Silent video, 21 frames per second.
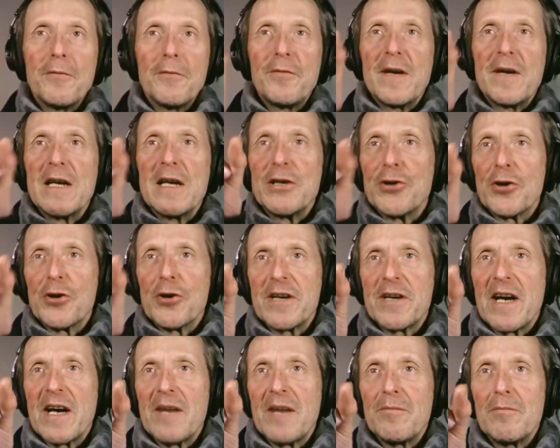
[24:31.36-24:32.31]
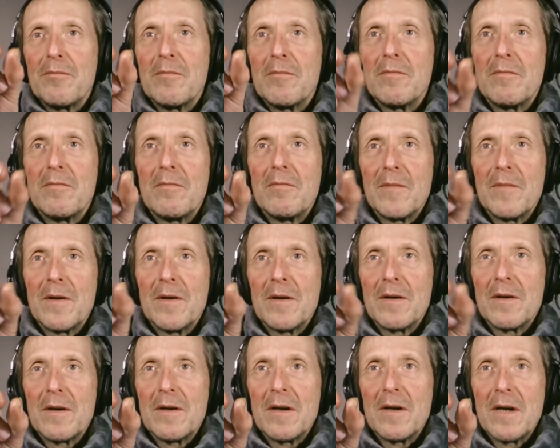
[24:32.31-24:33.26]
very short time.
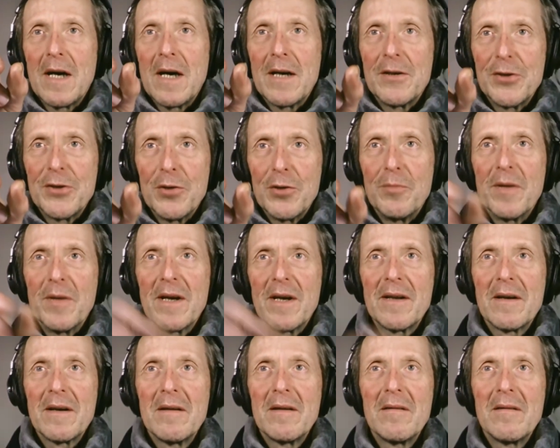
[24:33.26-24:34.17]
I assume that.